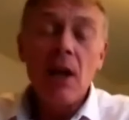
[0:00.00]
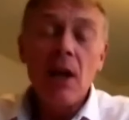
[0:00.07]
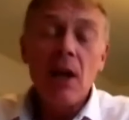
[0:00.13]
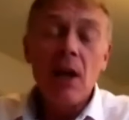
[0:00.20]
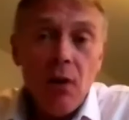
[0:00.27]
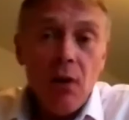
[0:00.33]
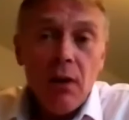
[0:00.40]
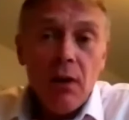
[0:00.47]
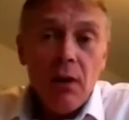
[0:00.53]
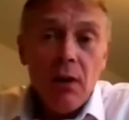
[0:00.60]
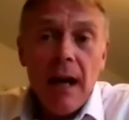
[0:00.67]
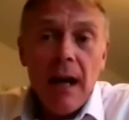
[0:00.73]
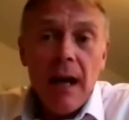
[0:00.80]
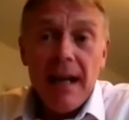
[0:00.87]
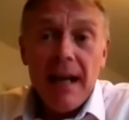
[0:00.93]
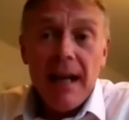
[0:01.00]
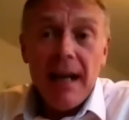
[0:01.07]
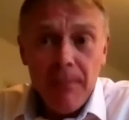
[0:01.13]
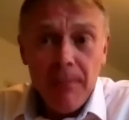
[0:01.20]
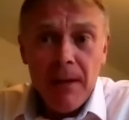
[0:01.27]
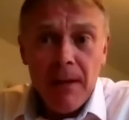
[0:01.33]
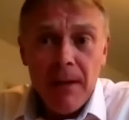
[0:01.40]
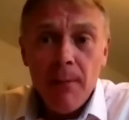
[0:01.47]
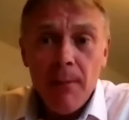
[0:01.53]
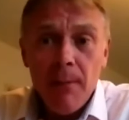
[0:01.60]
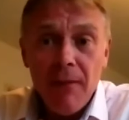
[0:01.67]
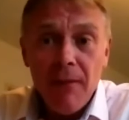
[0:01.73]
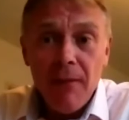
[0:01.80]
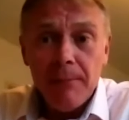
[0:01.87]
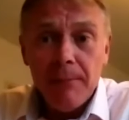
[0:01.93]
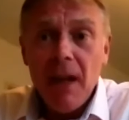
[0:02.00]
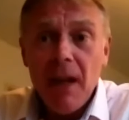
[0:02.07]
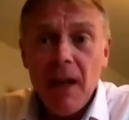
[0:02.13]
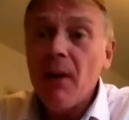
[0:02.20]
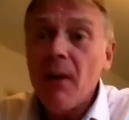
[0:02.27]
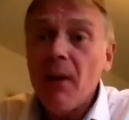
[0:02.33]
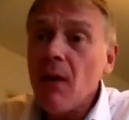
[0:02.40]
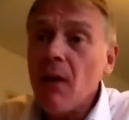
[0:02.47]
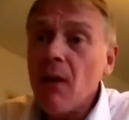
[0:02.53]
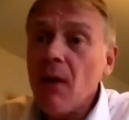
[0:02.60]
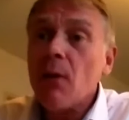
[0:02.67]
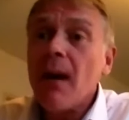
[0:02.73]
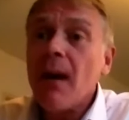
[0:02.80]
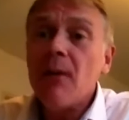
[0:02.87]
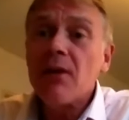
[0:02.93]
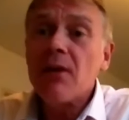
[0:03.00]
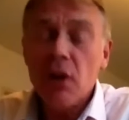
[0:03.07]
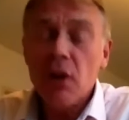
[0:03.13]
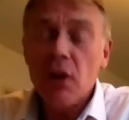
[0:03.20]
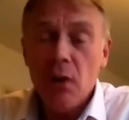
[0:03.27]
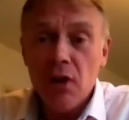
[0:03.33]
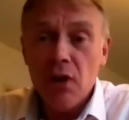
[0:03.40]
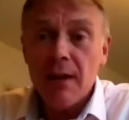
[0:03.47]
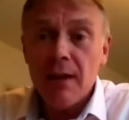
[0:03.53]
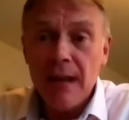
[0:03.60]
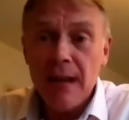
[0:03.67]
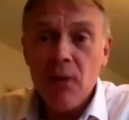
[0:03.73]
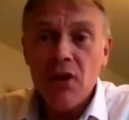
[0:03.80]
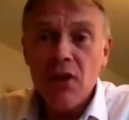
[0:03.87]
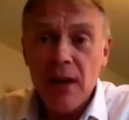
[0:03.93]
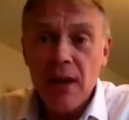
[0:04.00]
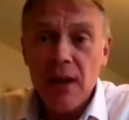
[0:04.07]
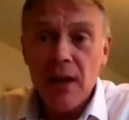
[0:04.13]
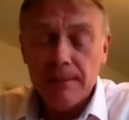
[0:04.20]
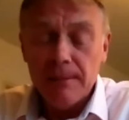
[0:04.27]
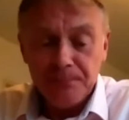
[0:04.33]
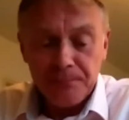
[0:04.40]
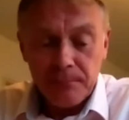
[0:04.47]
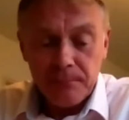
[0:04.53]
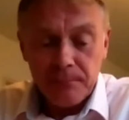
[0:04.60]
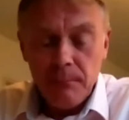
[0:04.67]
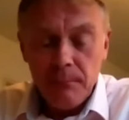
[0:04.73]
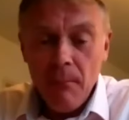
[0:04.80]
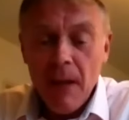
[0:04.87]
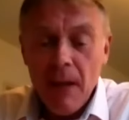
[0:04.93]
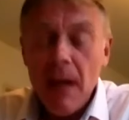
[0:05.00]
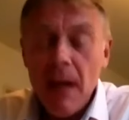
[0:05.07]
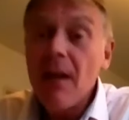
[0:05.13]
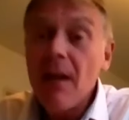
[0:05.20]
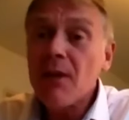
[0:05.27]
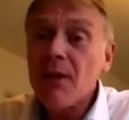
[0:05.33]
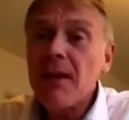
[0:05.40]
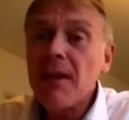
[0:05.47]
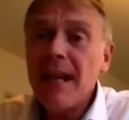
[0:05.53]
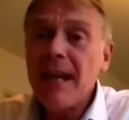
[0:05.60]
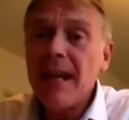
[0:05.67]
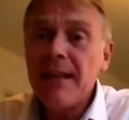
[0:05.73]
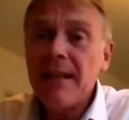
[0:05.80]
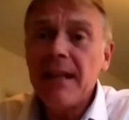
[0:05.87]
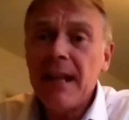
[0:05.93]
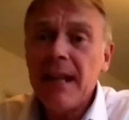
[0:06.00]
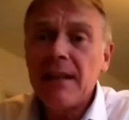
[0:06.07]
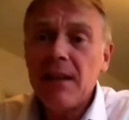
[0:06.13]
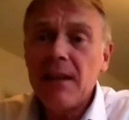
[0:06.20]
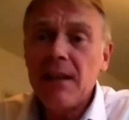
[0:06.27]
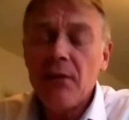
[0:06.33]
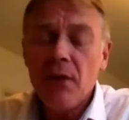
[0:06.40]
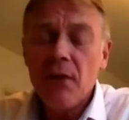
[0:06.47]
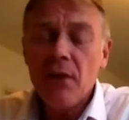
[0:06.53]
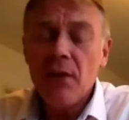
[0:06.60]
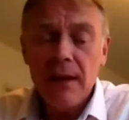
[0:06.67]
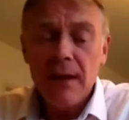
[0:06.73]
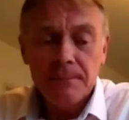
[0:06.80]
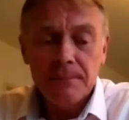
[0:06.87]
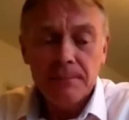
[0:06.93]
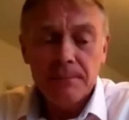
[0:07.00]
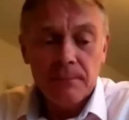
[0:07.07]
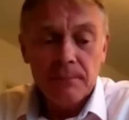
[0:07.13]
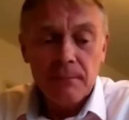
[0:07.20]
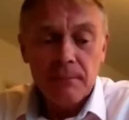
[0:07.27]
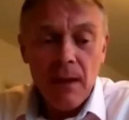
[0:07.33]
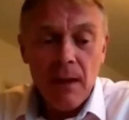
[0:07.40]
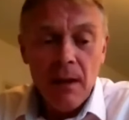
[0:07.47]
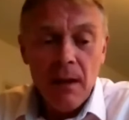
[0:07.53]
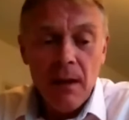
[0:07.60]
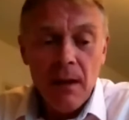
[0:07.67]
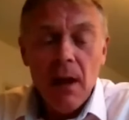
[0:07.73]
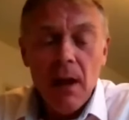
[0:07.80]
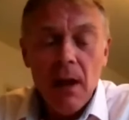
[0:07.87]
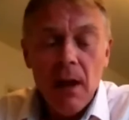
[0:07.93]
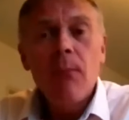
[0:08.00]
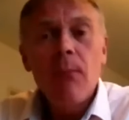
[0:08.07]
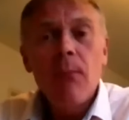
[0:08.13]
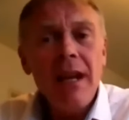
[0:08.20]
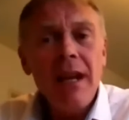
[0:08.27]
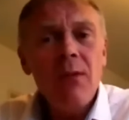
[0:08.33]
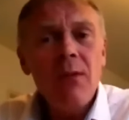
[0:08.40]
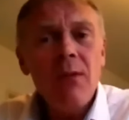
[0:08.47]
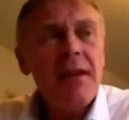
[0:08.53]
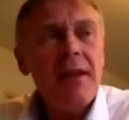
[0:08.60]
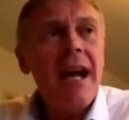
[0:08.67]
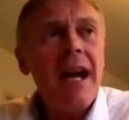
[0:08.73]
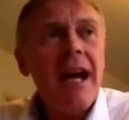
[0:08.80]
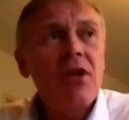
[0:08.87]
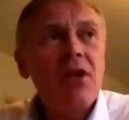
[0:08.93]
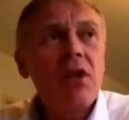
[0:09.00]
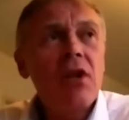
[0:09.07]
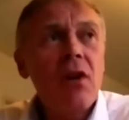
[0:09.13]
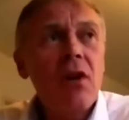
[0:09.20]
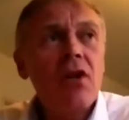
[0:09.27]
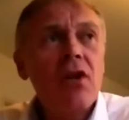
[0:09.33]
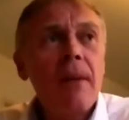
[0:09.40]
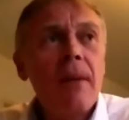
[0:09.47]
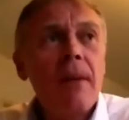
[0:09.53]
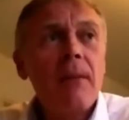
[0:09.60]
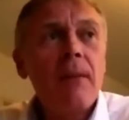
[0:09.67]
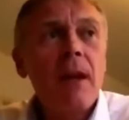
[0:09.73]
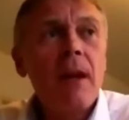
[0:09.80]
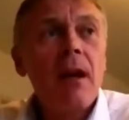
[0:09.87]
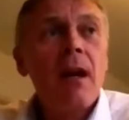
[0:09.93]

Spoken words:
So I accepted Bob's offer and I went along to a house church in South Shields. That was in 1993. And while I was at the house church,